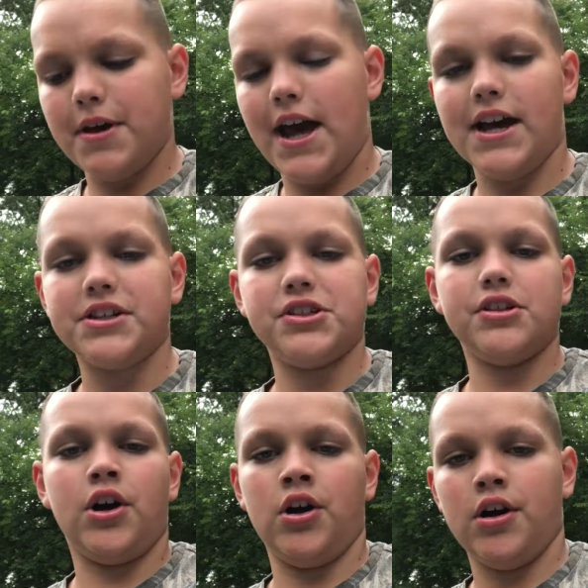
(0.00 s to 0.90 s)
Bass
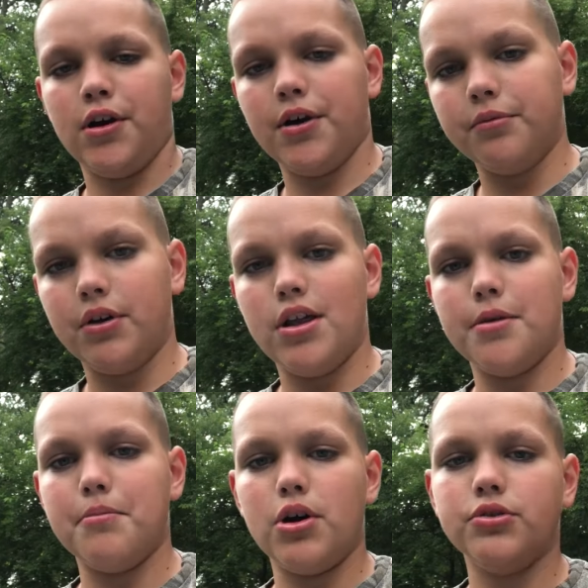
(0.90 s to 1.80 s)
are one of
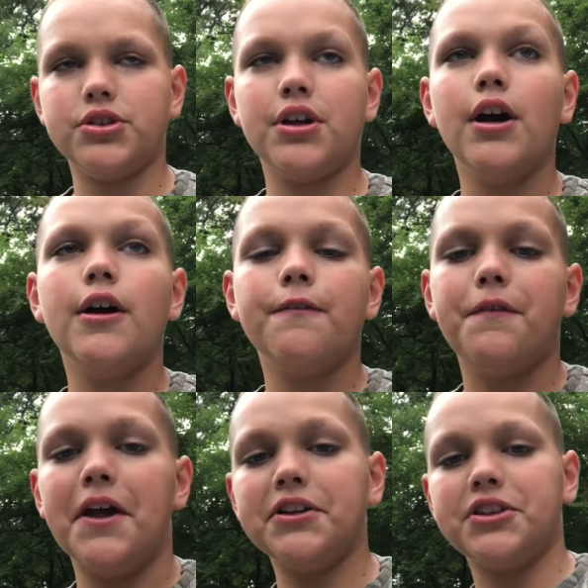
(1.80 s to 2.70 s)
the most
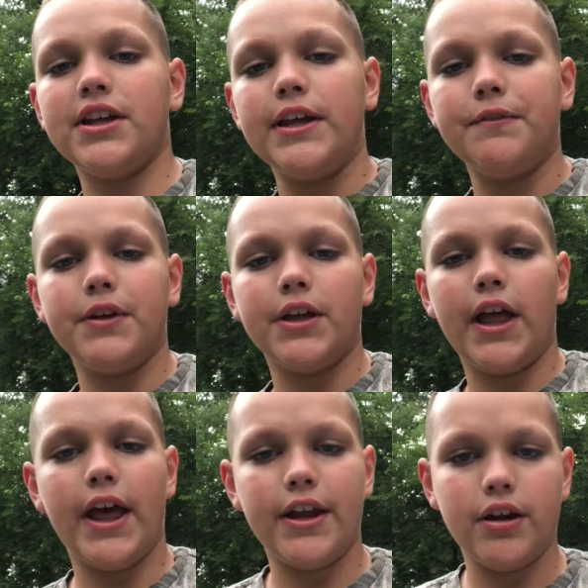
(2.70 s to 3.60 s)
fished, even
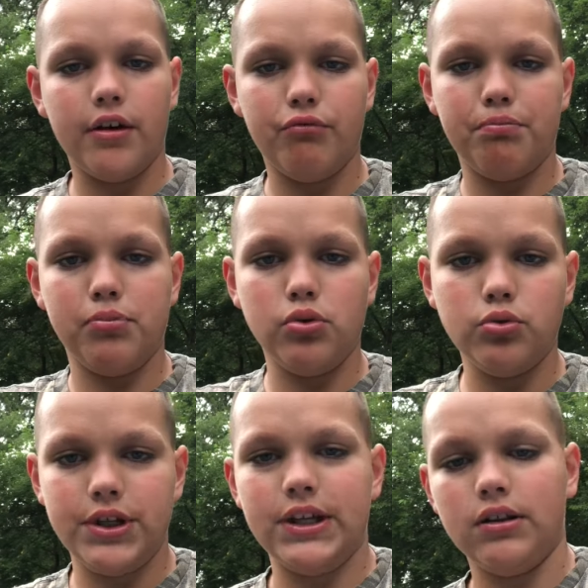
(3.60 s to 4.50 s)
ahead of
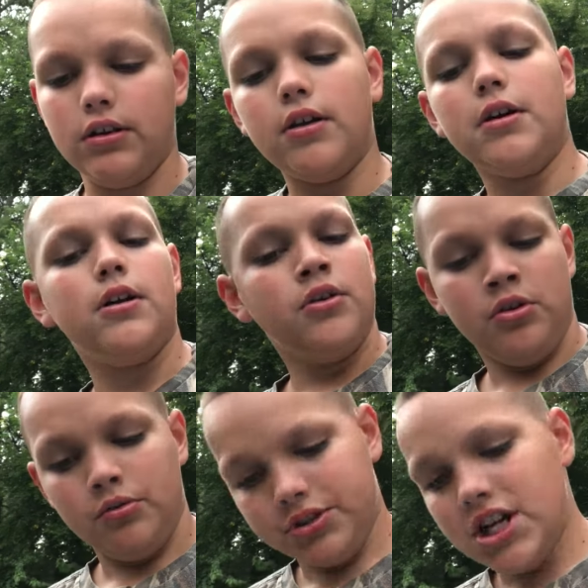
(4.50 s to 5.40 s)
bluegill,
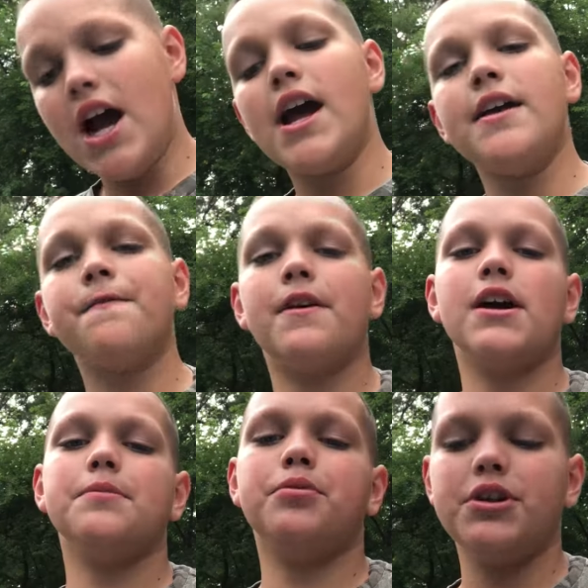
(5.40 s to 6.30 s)
which I
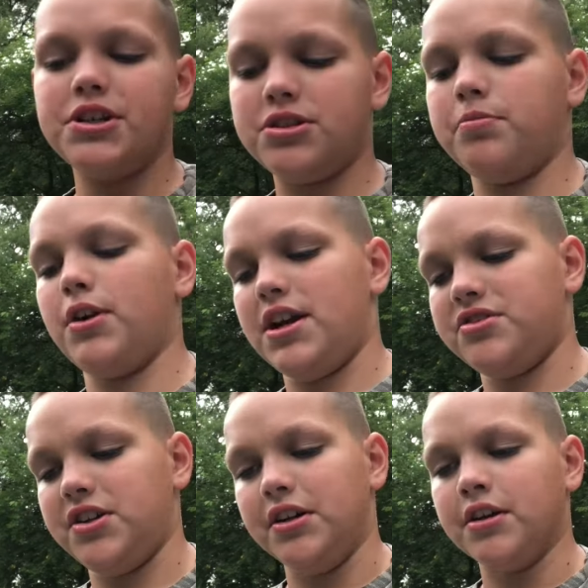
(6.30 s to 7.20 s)
find pretty
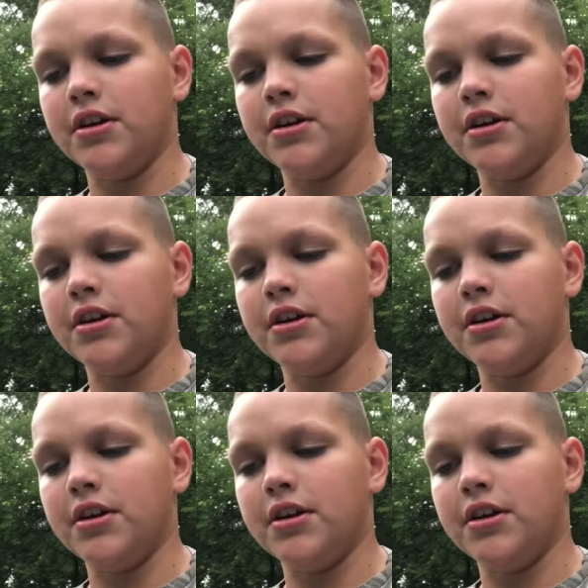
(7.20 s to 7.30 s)
surprising.